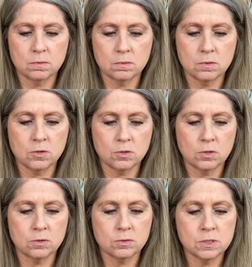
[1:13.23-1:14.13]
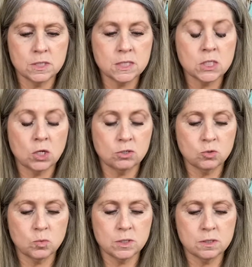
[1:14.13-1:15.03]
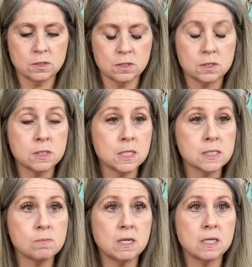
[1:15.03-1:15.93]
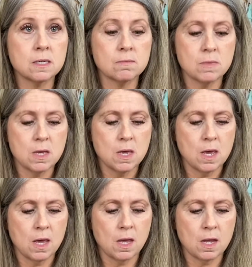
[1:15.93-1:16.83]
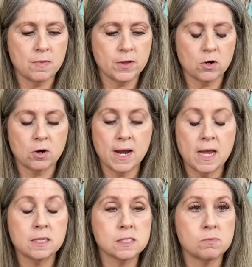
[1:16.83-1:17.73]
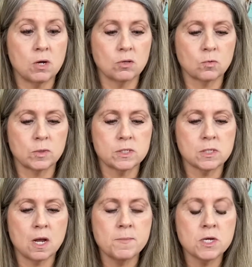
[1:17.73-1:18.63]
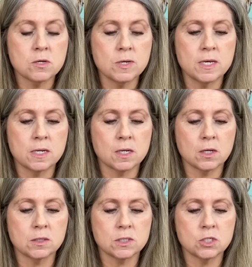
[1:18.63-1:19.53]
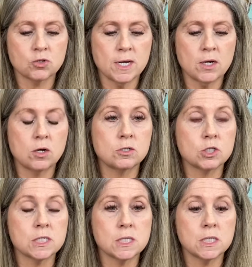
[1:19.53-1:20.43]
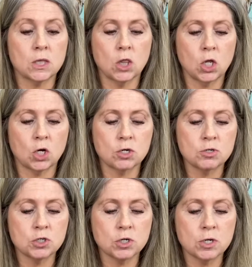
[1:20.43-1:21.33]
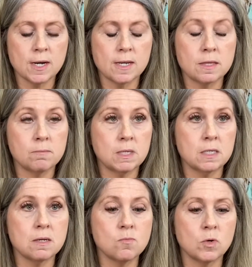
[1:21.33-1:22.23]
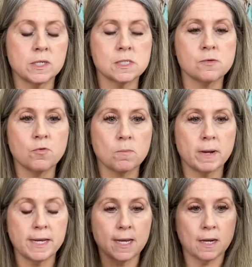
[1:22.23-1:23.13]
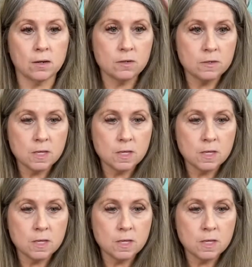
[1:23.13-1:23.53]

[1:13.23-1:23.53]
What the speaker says: there are 6 large ones, 6 medium, and there are 8 smaller ones. So I'm going to go ahead and concentrate on just the larger and the medium ones for my hair.